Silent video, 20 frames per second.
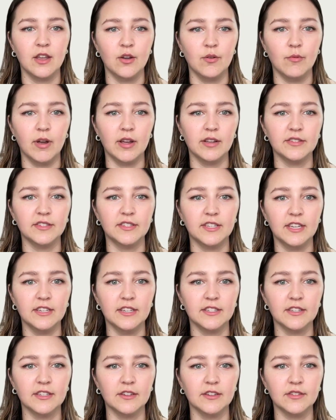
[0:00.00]
While
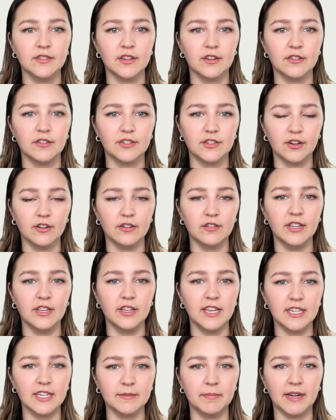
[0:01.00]
CISOs are certainly
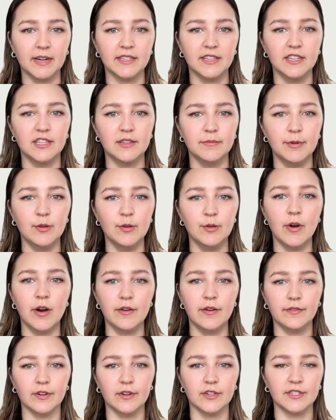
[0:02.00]
expected to be
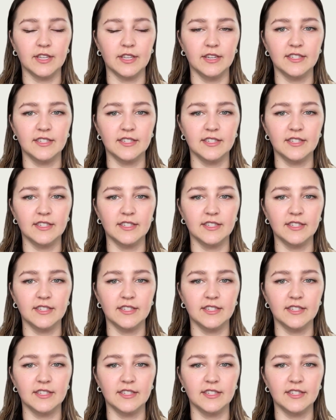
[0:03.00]
well-versed in